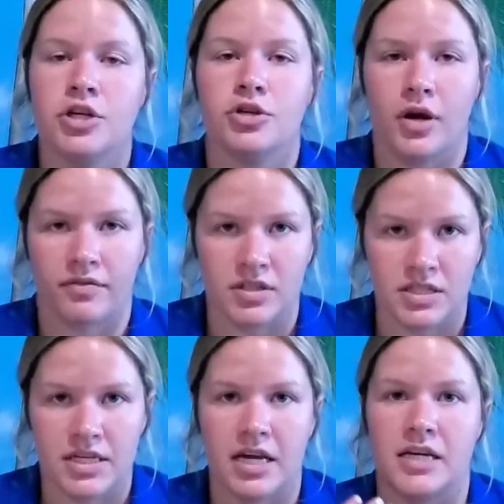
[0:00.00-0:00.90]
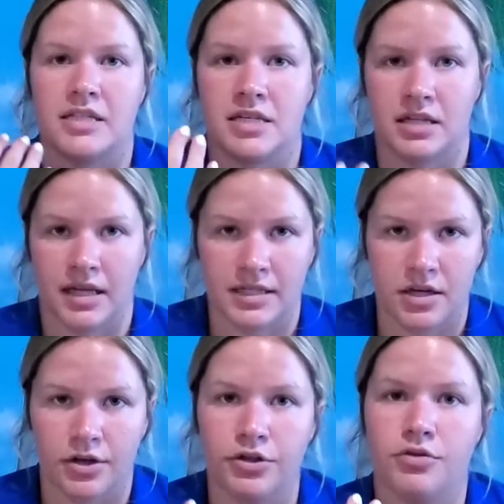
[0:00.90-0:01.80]
You have to stay until I
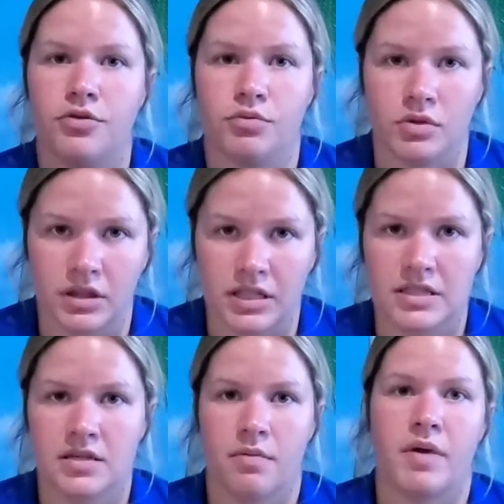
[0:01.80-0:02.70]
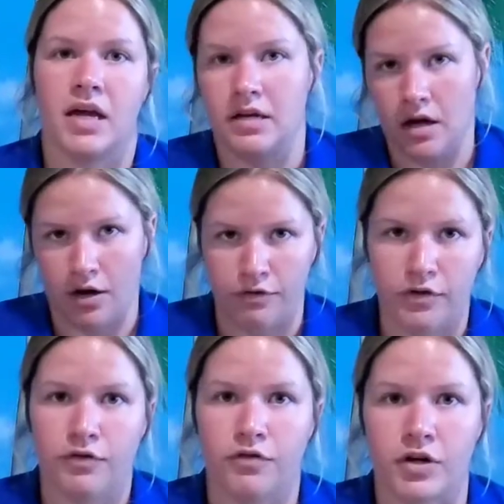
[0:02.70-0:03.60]
tell you the release command of
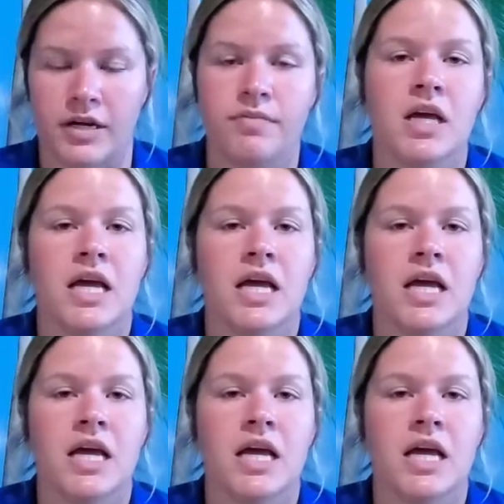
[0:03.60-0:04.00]
free.